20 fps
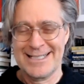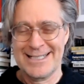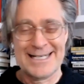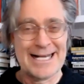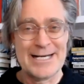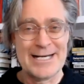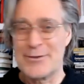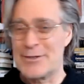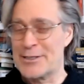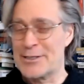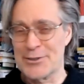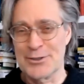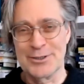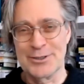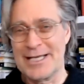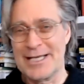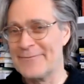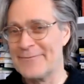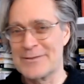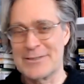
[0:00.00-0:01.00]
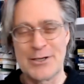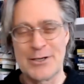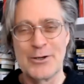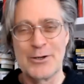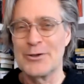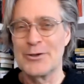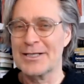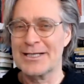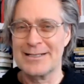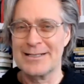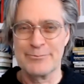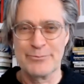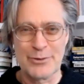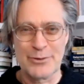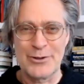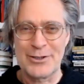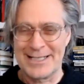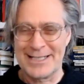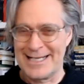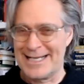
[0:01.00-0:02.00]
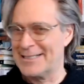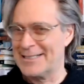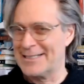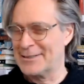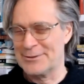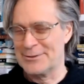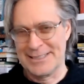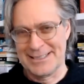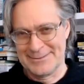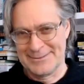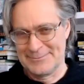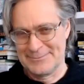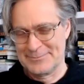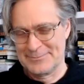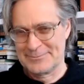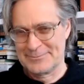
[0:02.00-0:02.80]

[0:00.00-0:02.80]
And I know that your life is a holy and broken hallelujah.